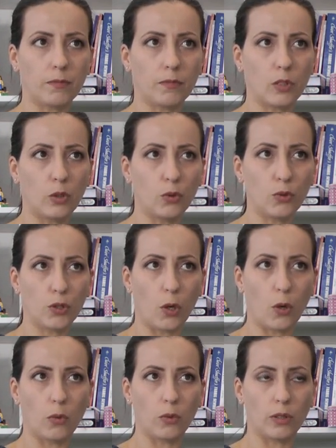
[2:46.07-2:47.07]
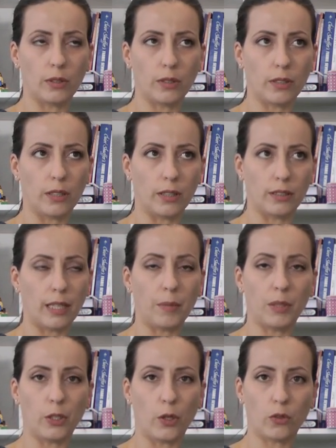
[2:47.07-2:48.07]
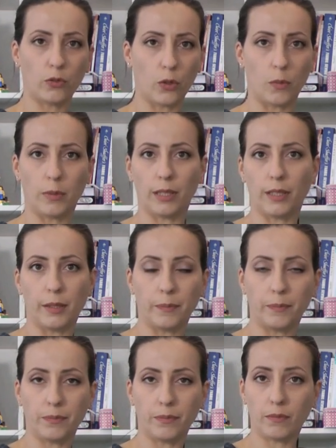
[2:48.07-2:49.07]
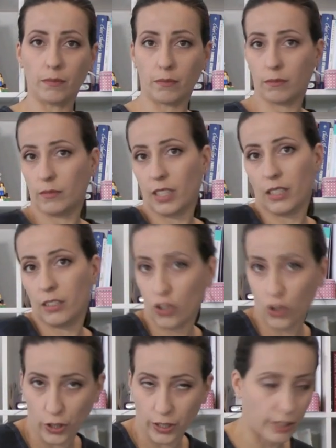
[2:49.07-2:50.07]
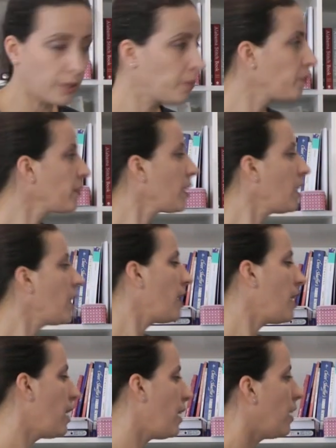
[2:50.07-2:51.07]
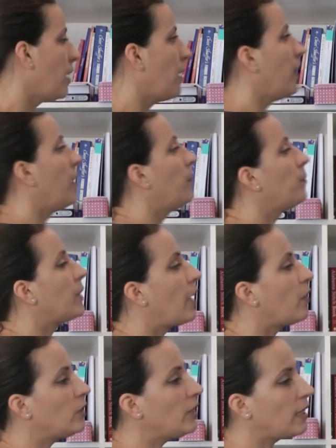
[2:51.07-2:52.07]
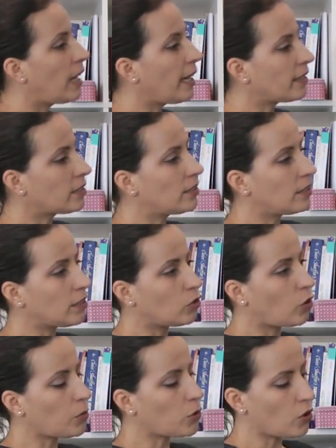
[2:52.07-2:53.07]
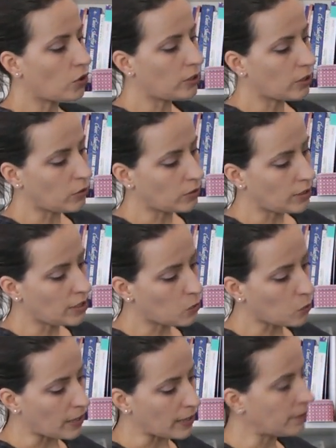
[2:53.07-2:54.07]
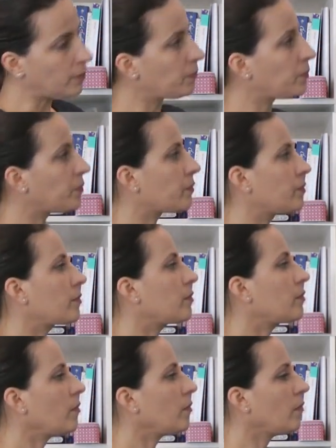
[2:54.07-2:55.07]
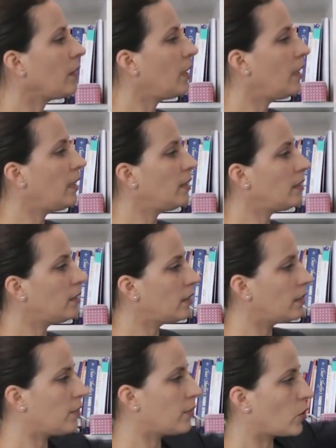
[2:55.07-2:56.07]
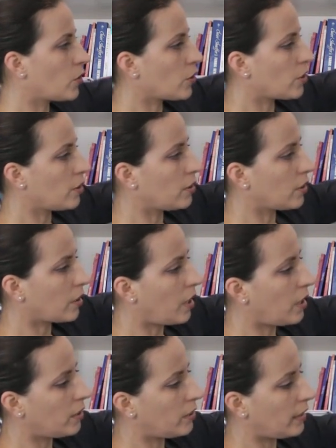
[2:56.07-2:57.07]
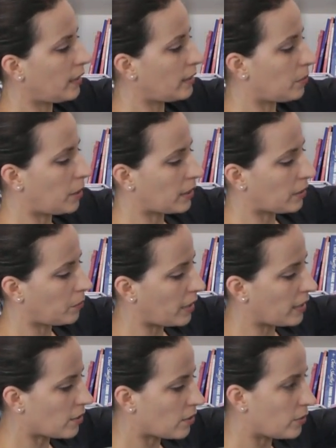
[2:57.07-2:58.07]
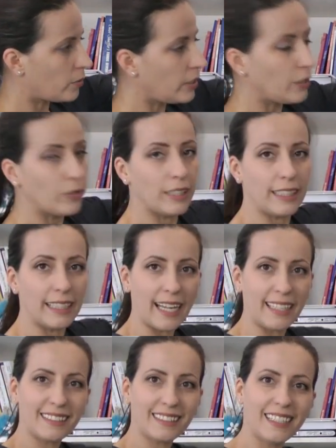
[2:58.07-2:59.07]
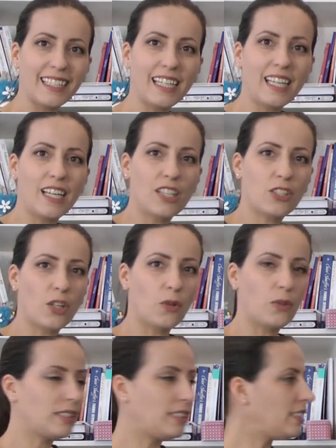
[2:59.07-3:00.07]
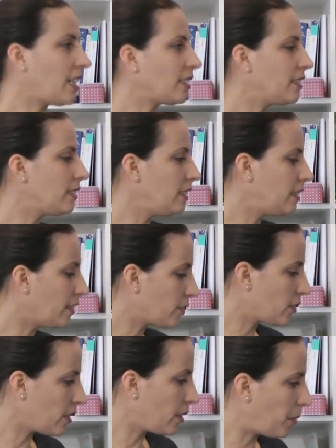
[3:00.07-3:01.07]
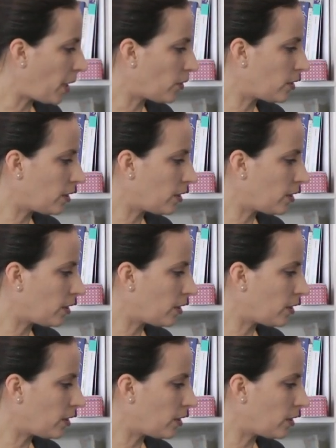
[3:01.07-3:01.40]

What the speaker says: you sew double yoke from a shirt. I really liked the drop shoulder on this one, and of course the color and the button bands, really nice. So these are the details about